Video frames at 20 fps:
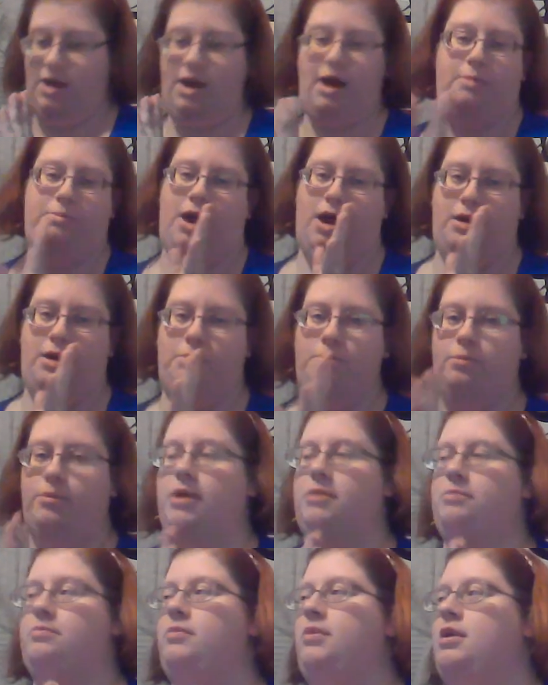I'm not,
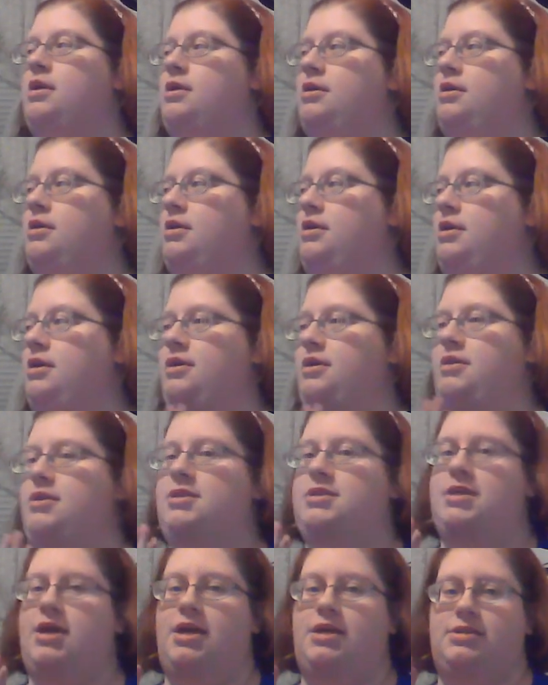but in
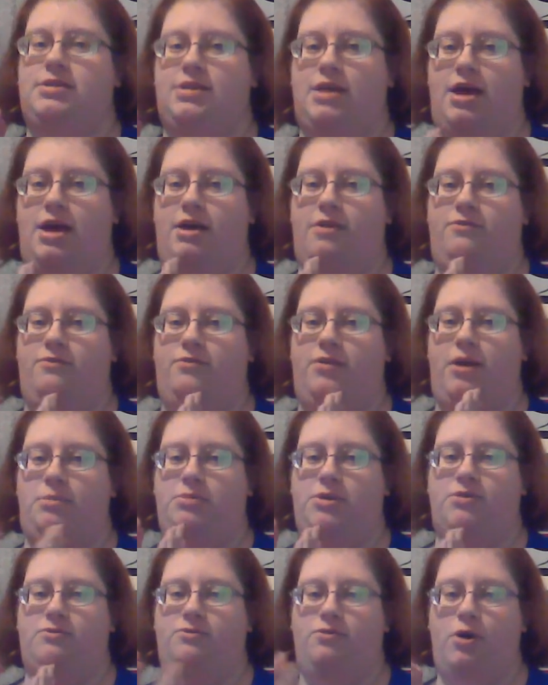this case, I have
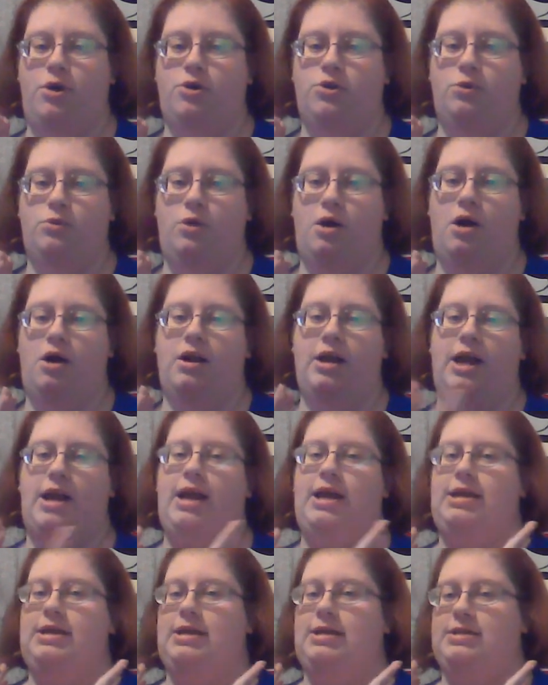kept it far too long, and
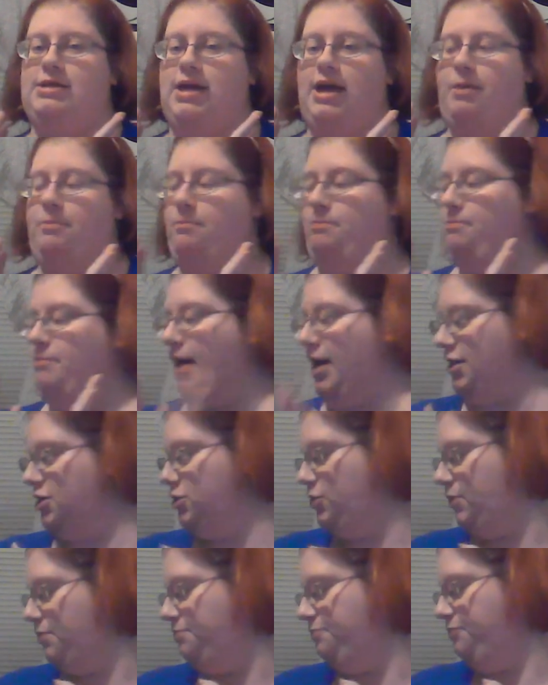I need to get back
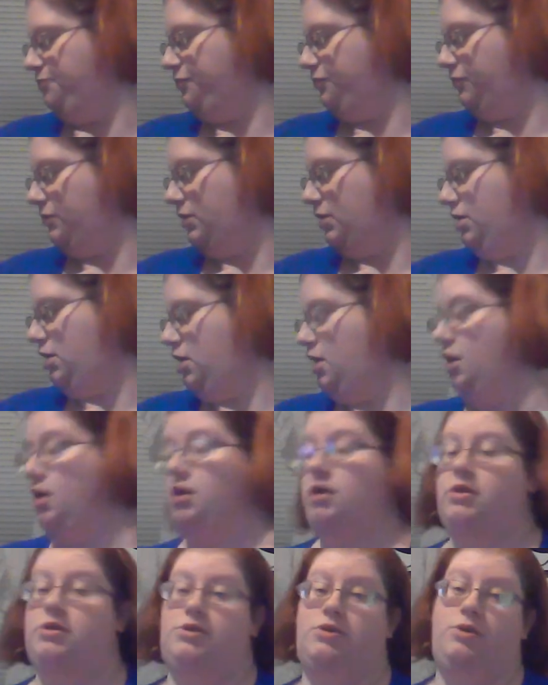to him.
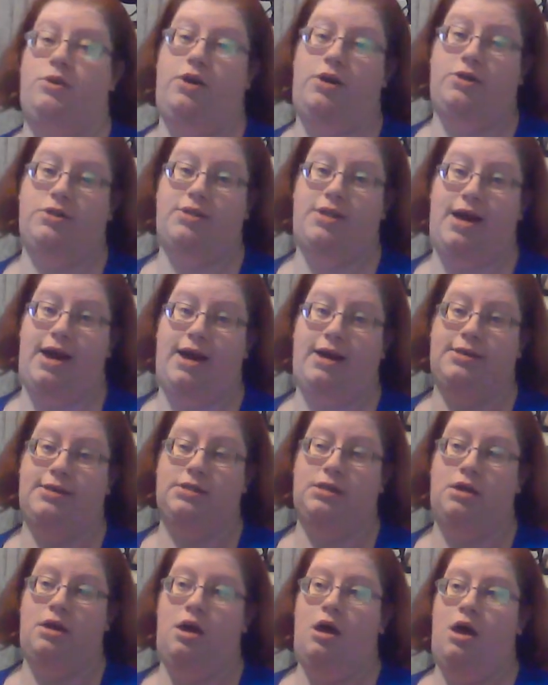So there's
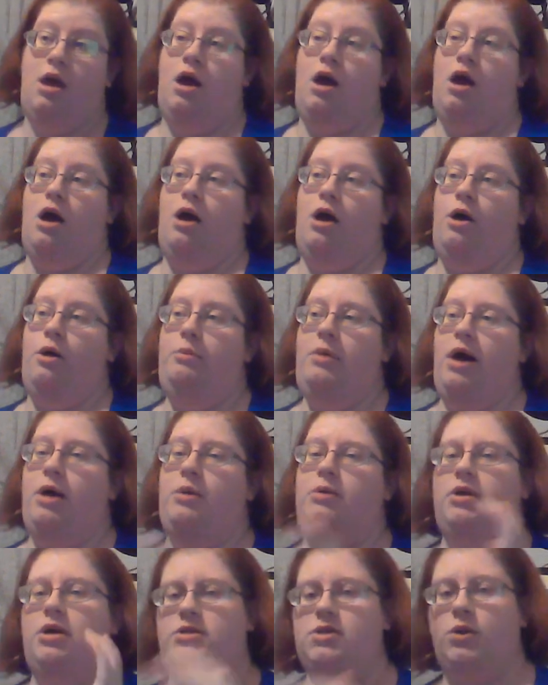that. I
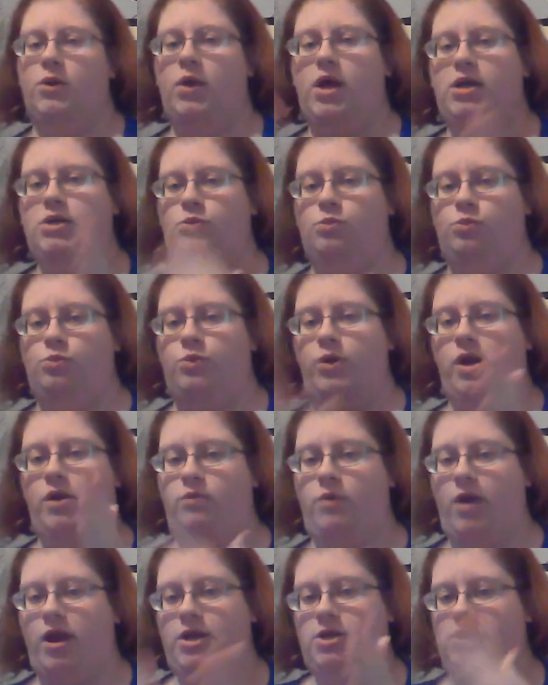would also like to
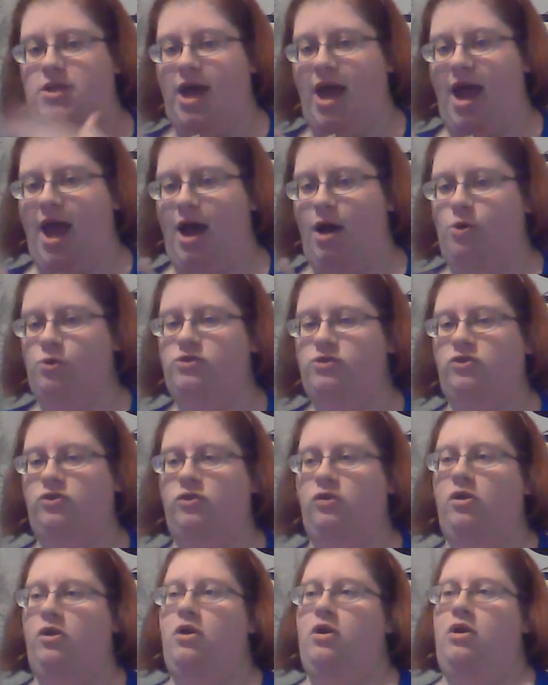rearrange the
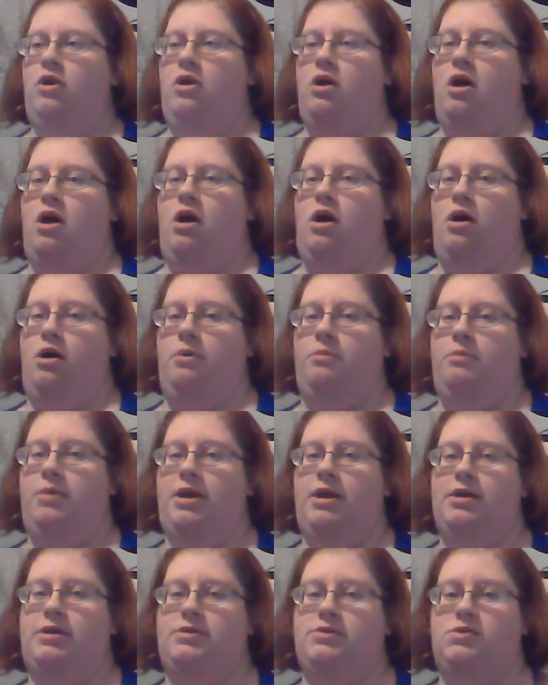house,
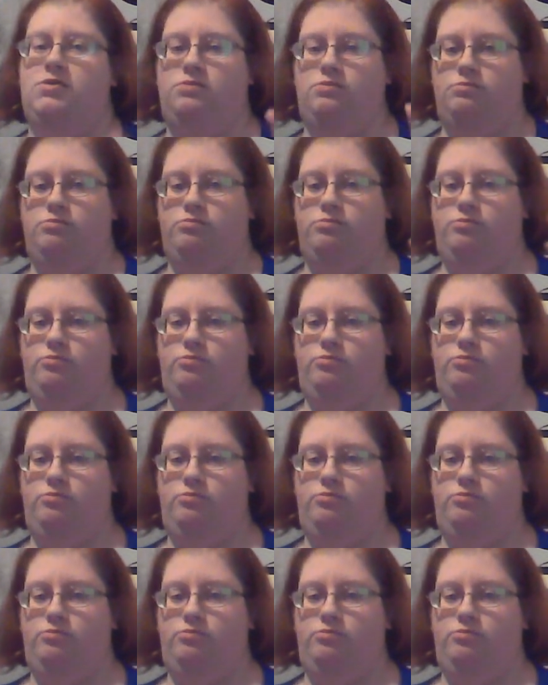because